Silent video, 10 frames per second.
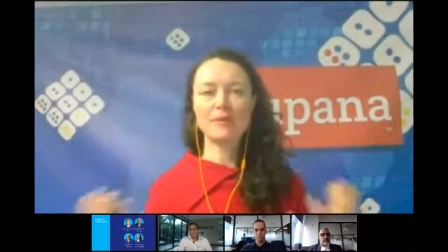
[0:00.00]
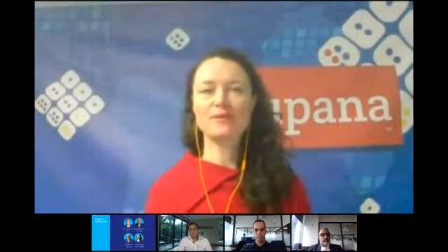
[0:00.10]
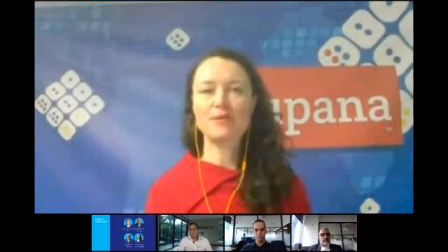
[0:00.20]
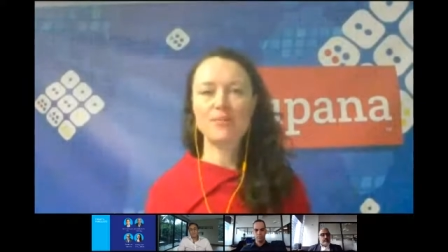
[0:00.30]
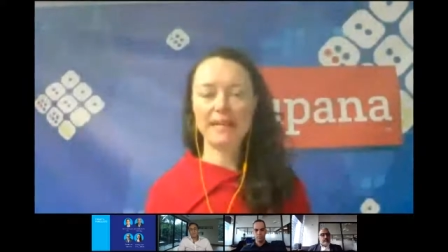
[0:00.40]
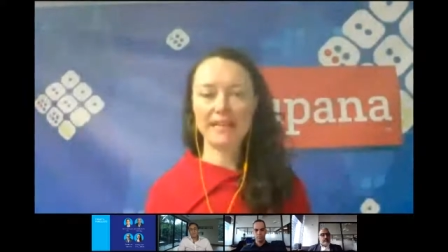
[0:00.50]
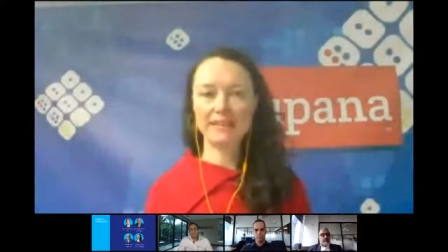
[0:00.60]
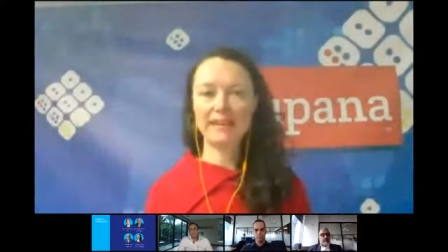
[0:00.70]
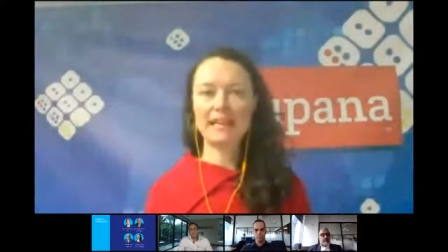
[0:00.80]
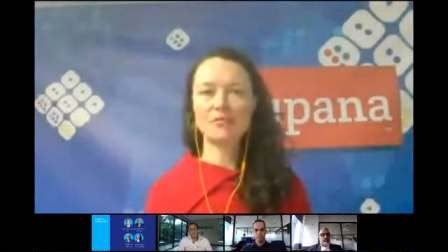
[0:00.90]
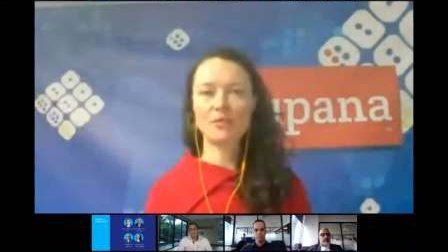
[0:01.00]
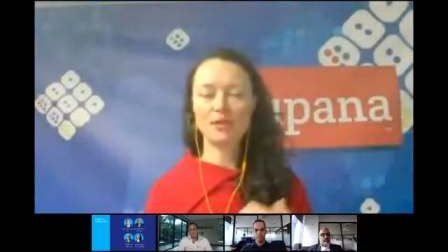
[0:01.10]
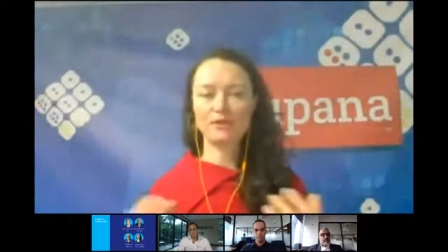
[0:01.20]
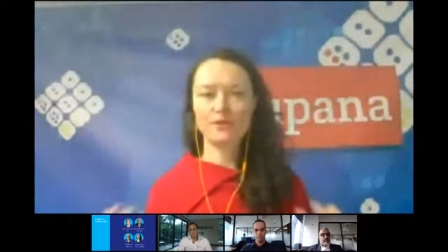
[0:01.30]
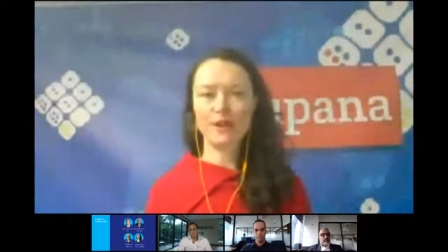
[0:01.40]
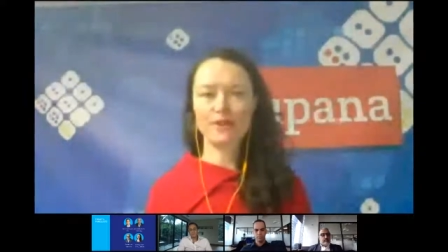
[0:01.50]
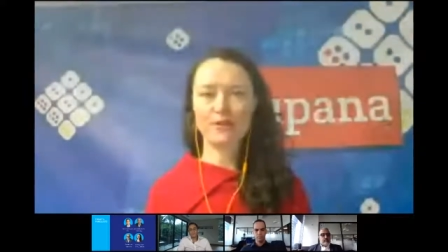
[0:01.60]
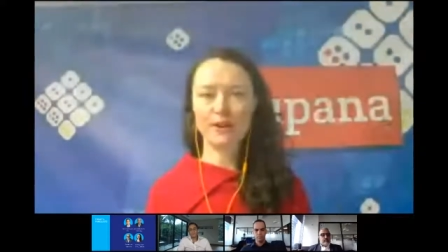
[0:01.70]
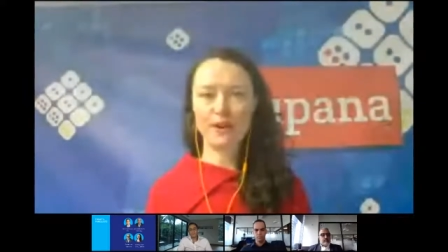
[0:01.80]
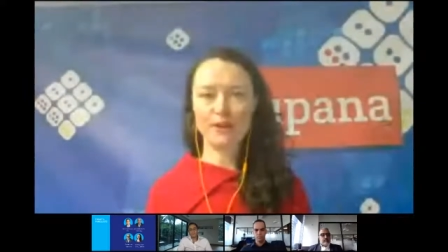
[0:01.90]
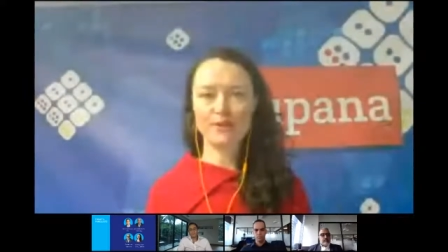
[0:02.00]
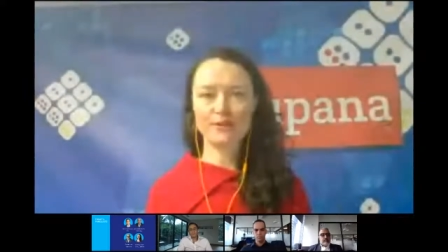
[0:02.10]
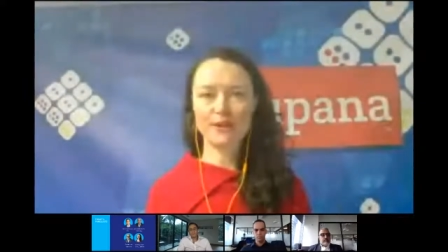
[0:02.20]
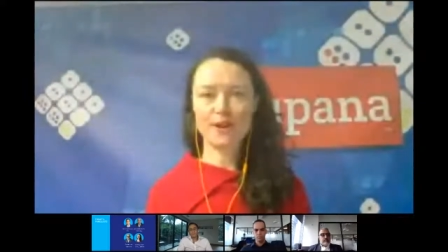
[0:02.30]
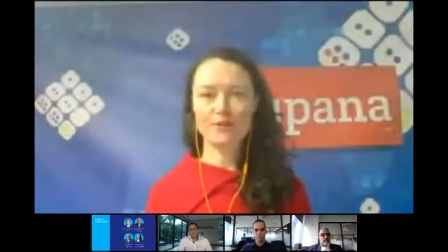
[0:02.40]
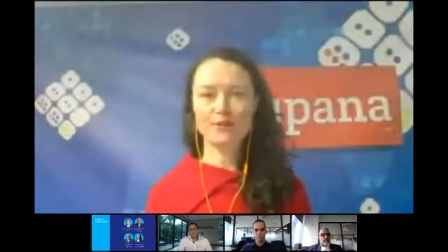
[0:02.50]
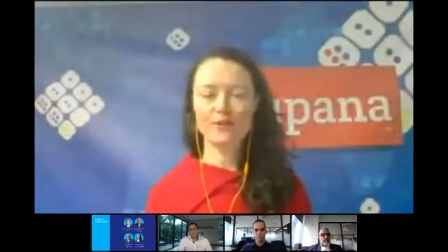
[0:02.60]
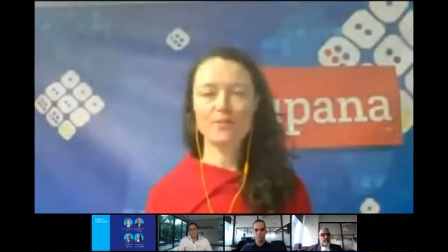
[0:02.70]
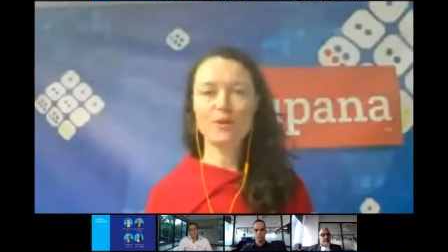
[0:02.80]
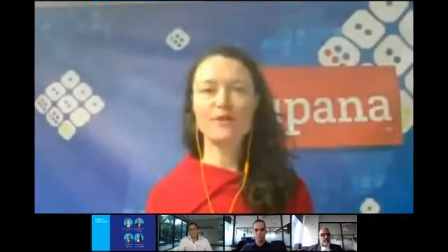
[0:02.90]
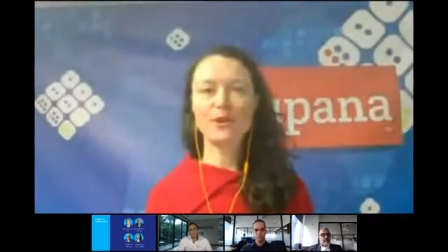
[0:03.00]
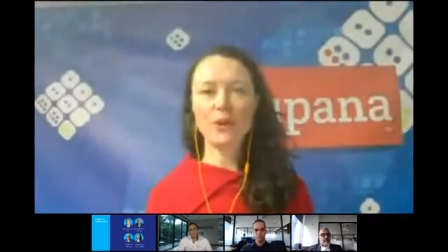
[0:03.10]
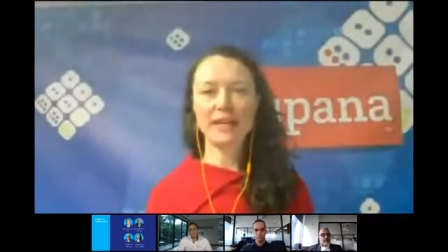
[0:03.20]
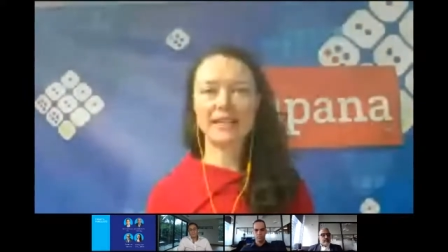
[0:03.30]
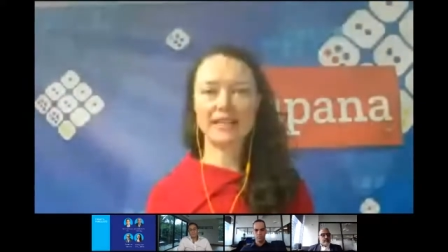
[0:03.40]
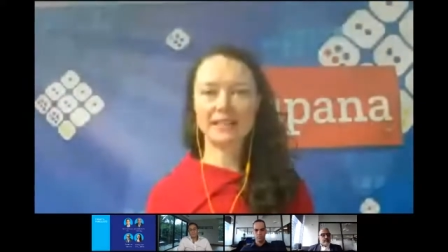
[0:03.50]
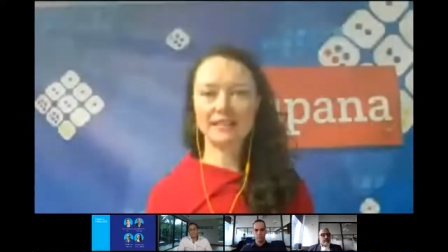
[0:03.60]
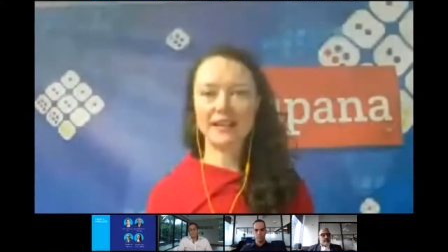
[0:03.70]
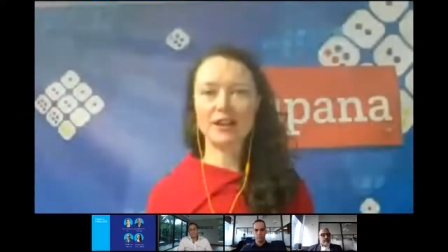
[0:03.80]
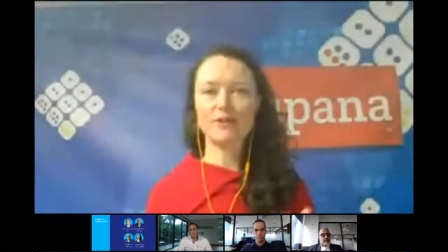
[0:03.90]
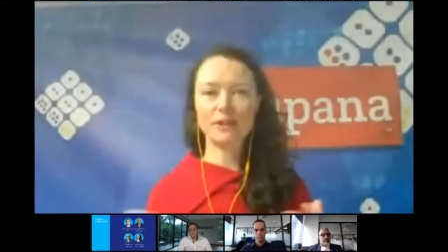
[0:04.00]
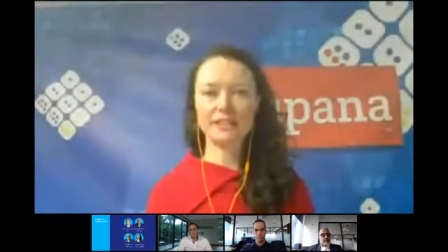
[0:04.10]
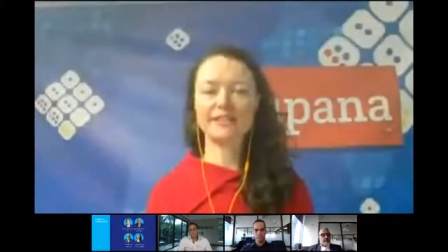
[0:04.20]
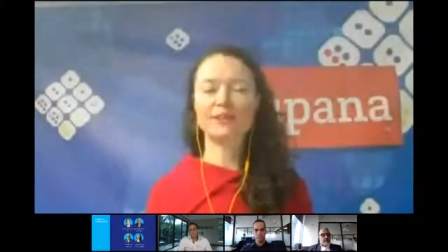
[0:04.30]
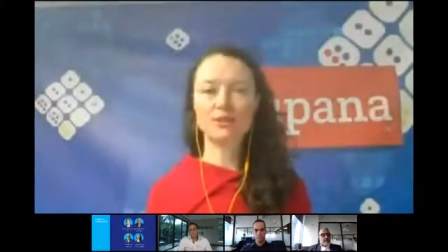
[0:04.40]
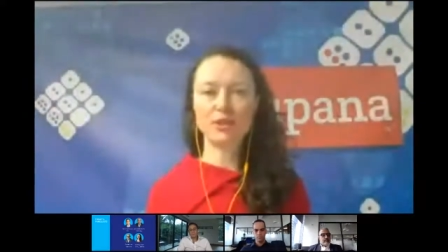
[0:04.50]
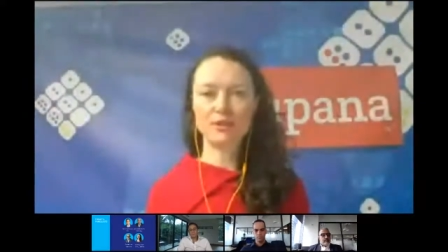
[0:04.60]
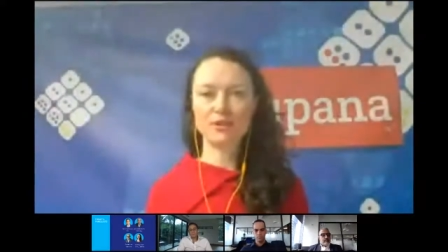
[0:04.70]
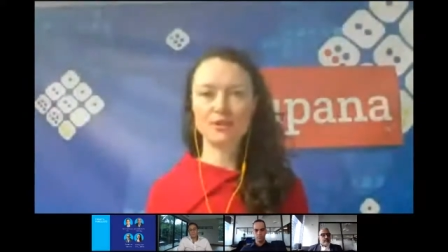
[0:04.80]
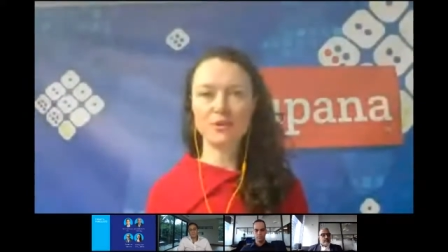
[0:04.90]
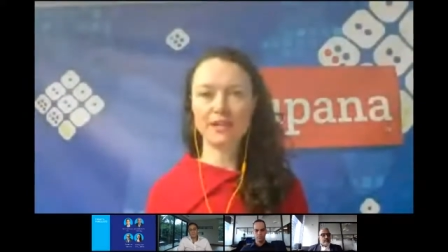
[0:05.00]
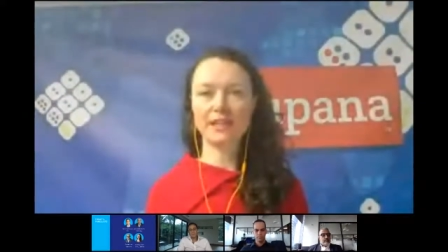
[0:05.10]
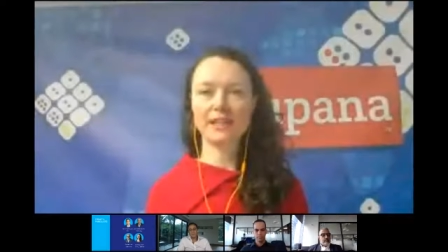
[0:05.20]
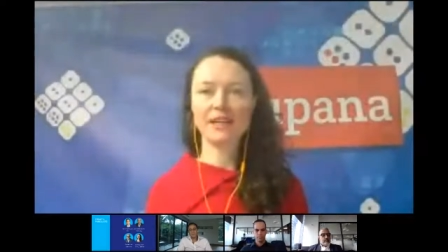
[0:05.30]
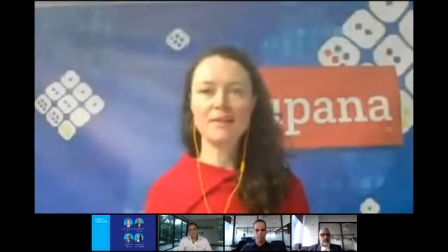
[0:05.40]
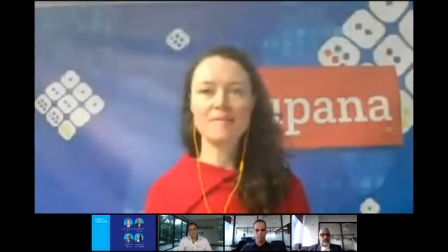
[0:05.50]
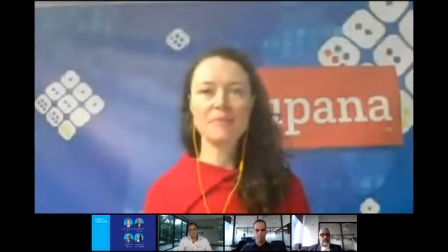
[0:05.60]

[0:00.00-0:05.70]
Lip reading: element of speed and the element of moving quickly and offering digital services quickly.